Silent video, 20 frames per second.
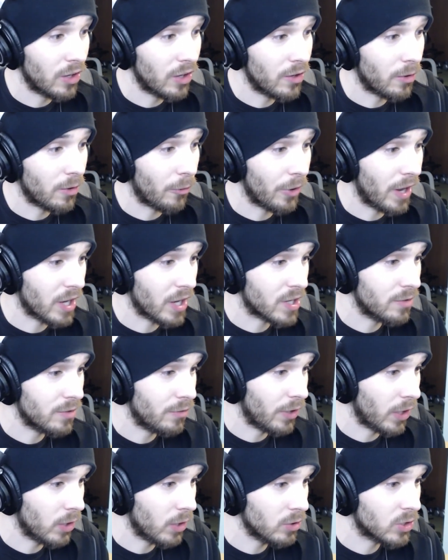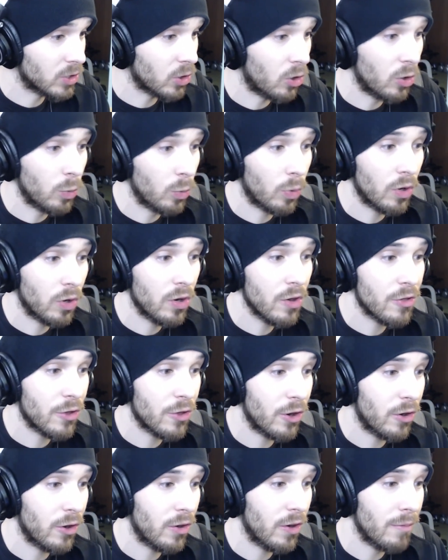done reaction videos or were
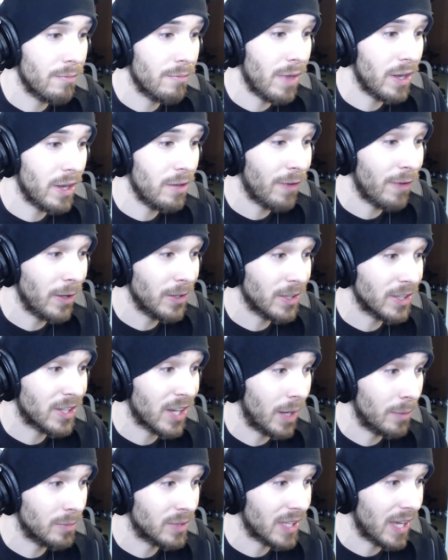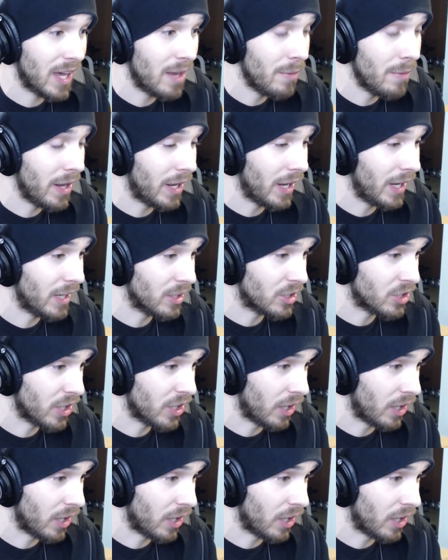there many failed attempts at making a